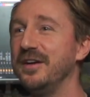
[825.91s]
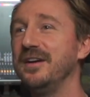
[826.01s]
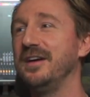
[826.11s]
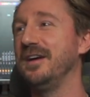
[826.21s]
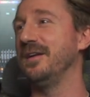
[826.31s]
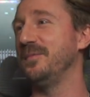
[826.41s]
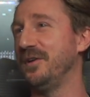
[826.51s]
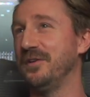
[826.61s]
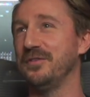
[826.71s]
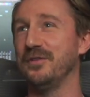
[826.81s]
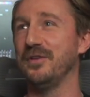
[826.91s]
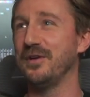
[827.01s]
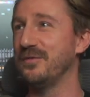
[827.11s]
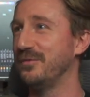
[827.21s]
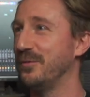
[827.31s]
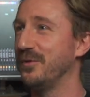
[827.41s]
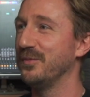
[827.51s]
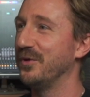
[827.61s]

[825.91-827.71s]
and I'm here until like 4 a.m,